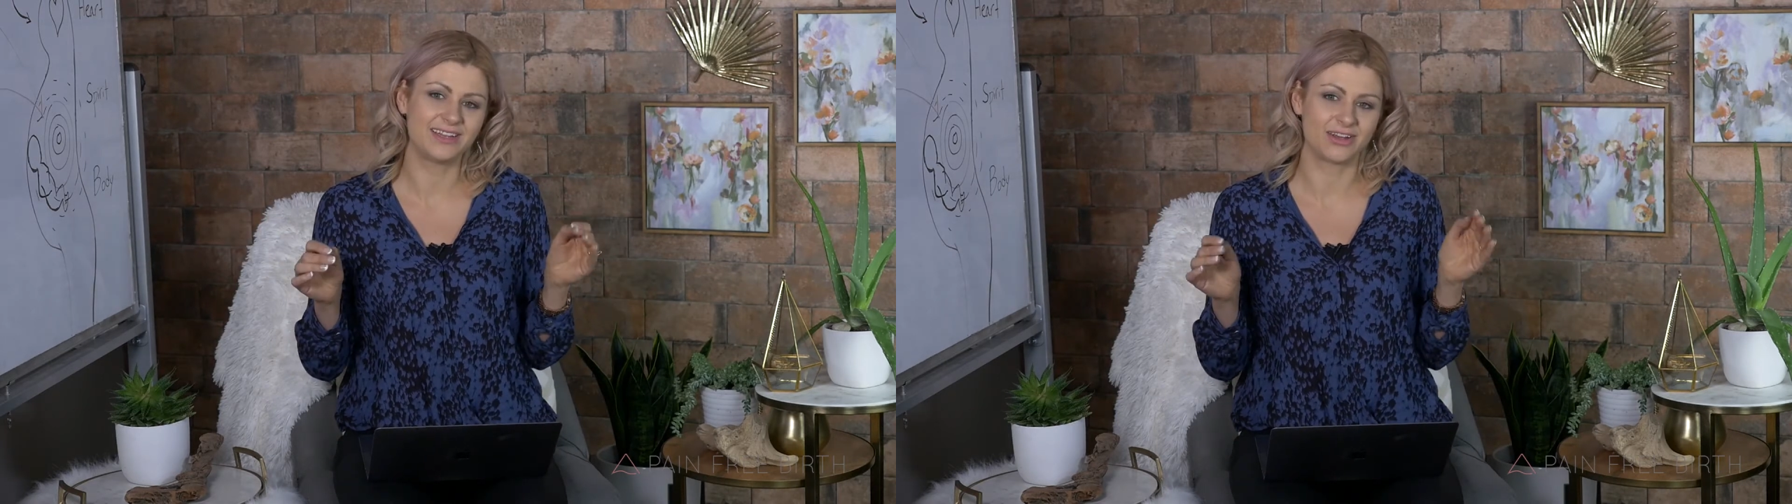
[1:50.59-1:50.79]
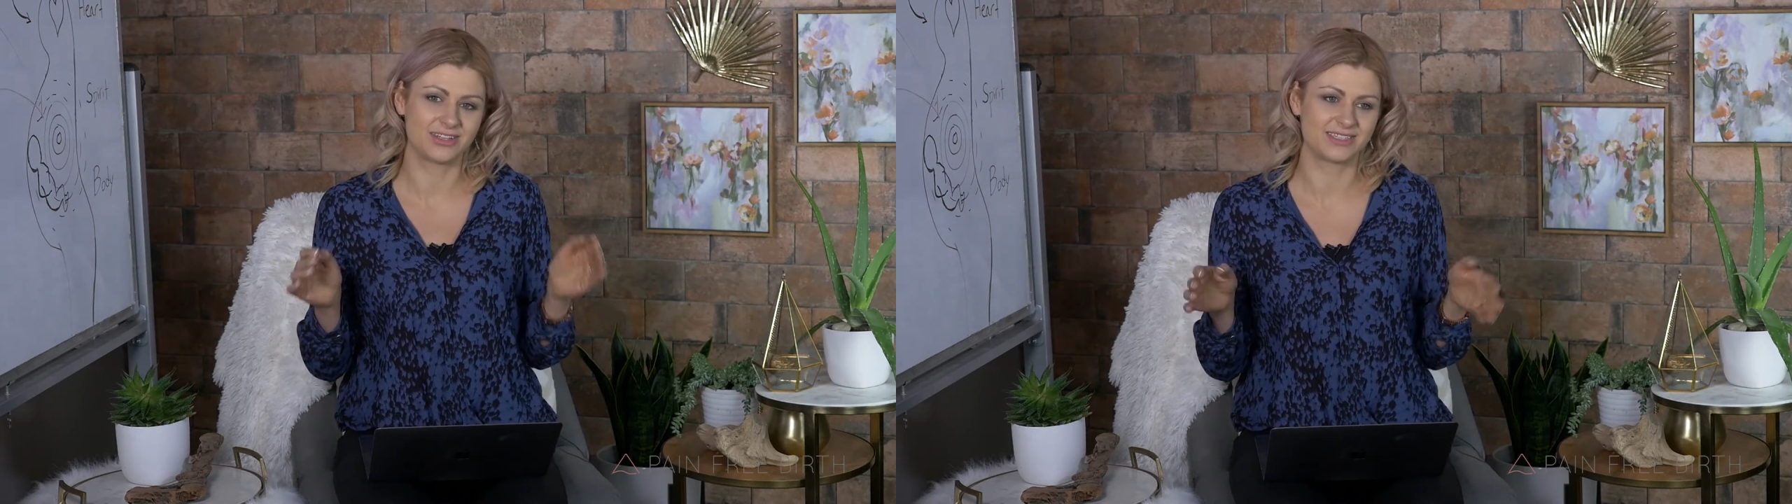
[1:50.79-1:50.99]

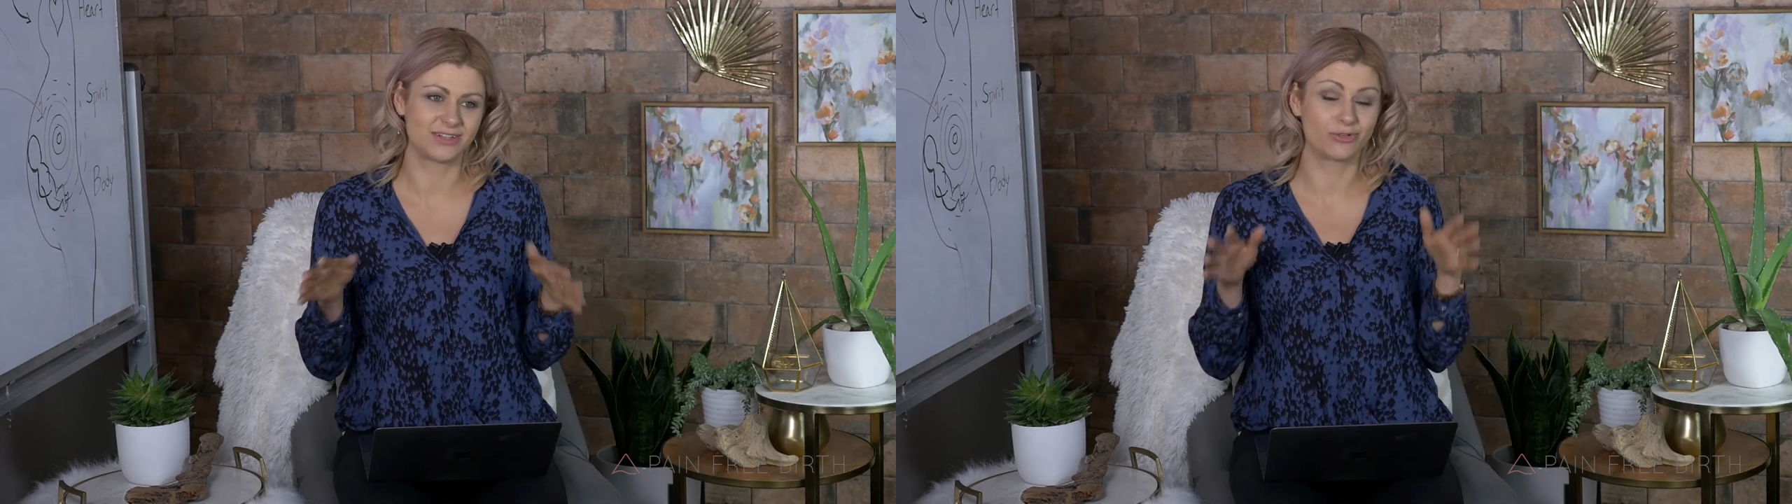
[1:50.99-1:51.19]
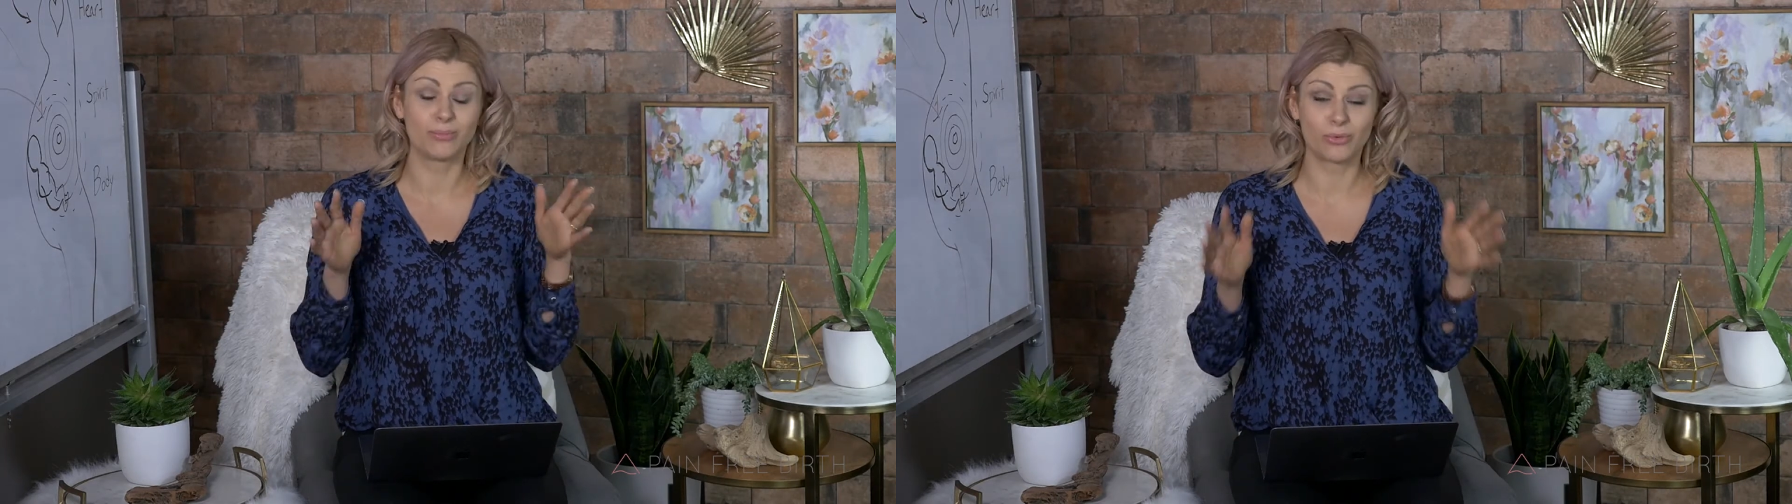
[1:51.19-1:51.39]
nausea
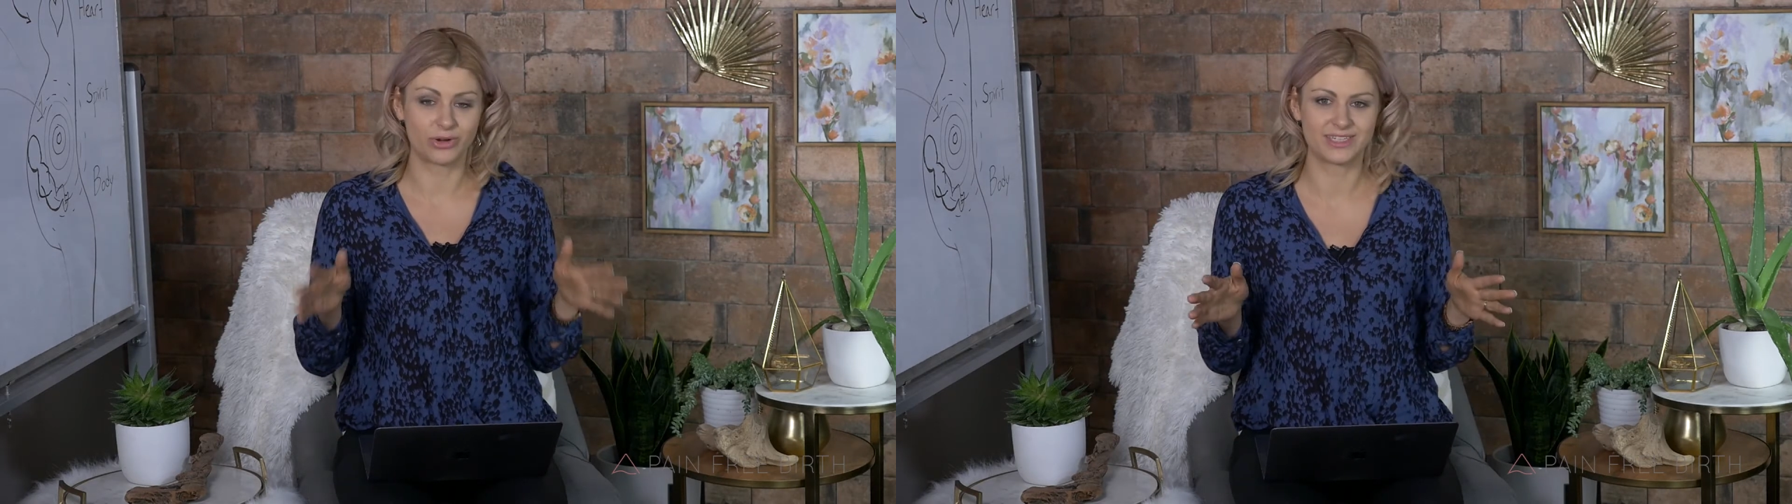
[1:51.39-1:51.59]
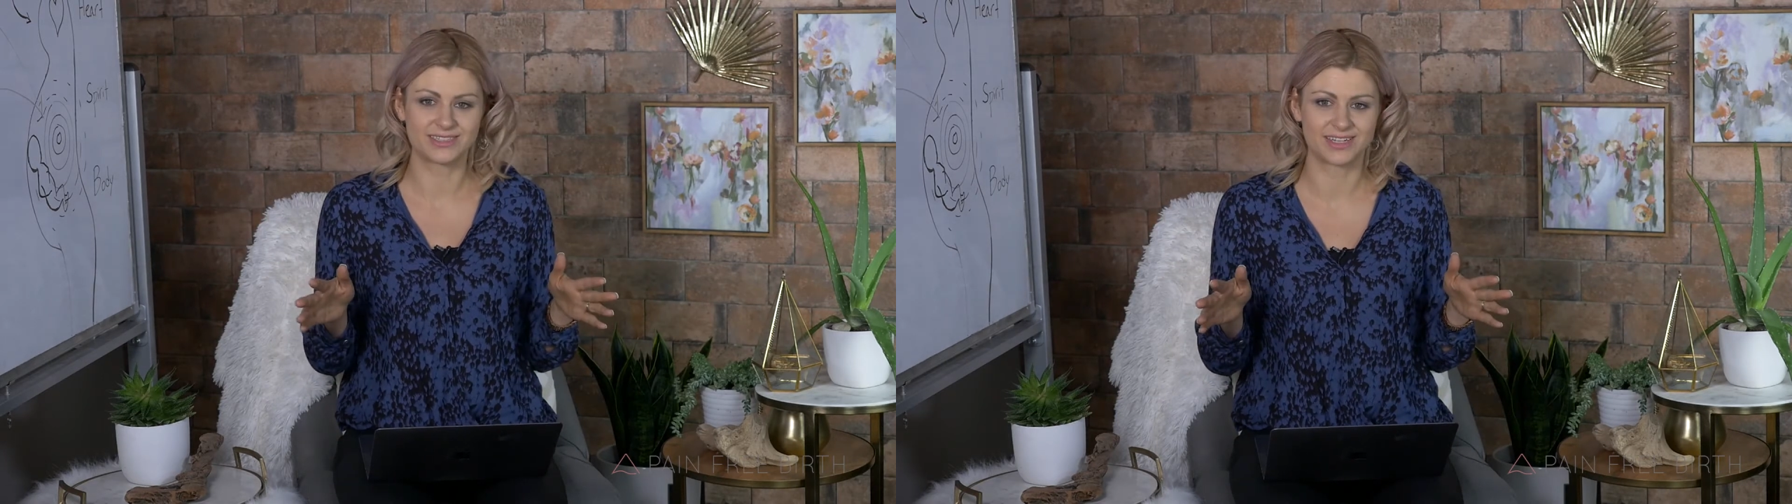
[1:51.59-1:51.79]
or
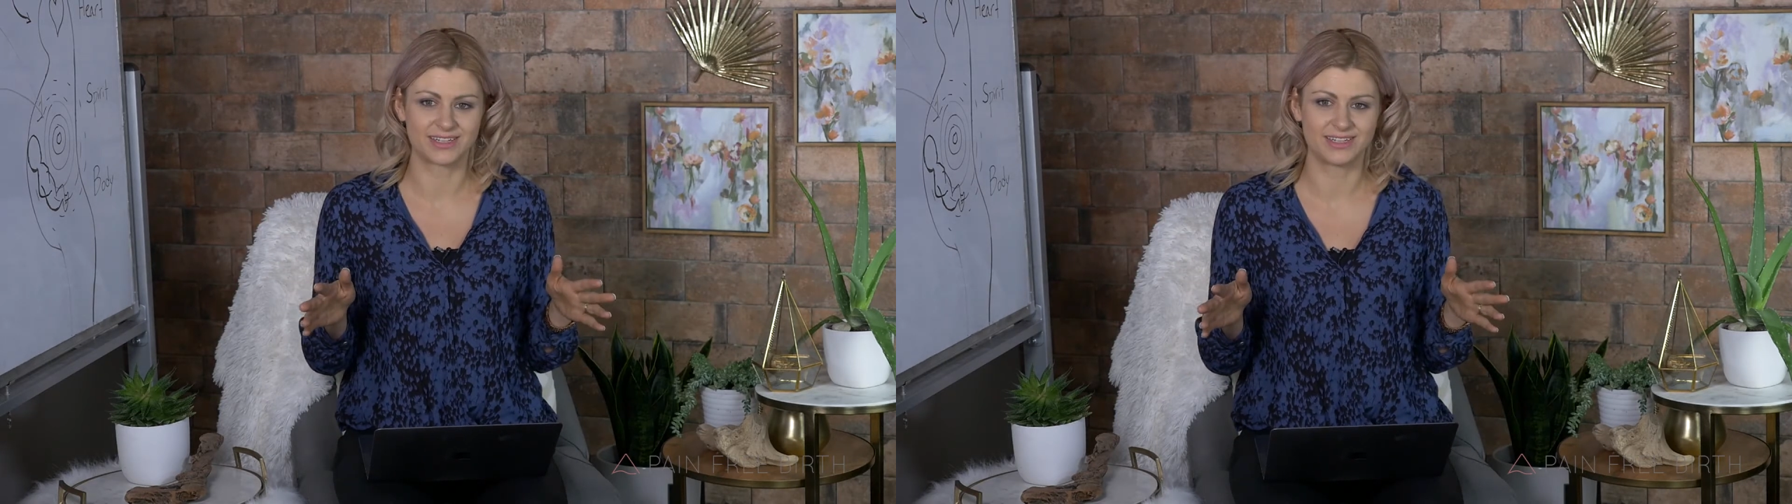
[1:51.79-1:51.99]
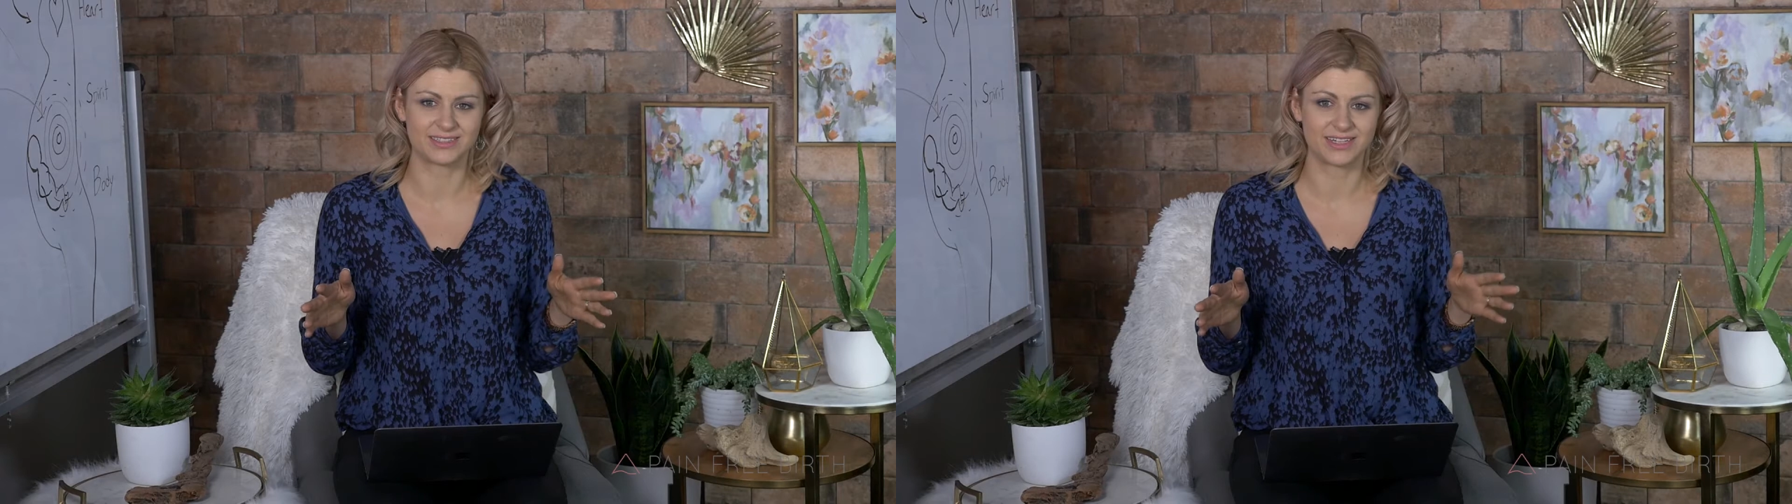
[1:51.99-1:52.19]
morning sickness.